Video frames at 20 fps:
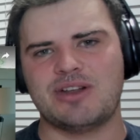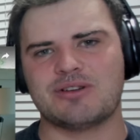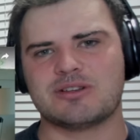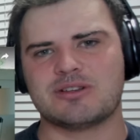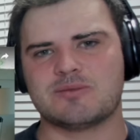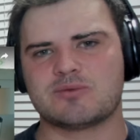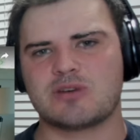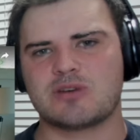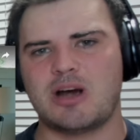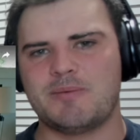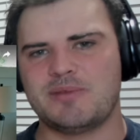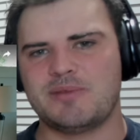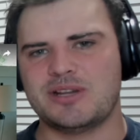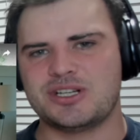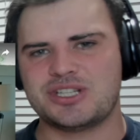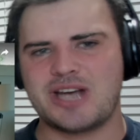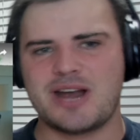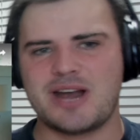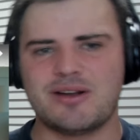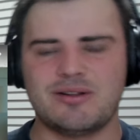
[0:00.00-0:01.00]
and subscribe to the
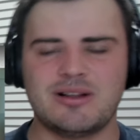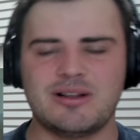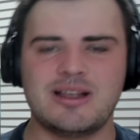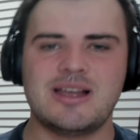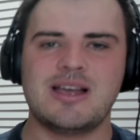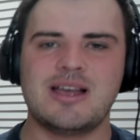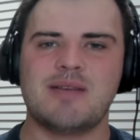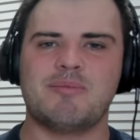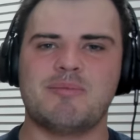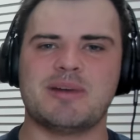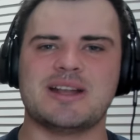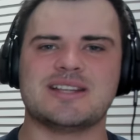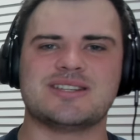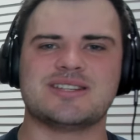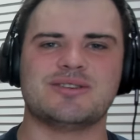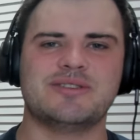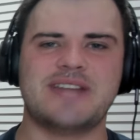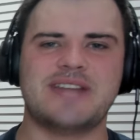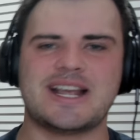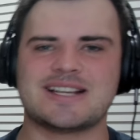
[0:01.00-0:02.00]
channel. But until
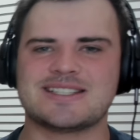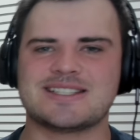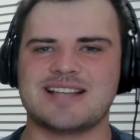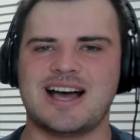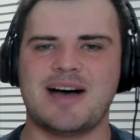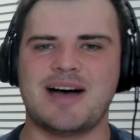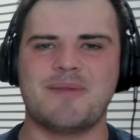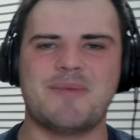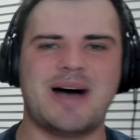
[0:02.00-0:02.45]
next time,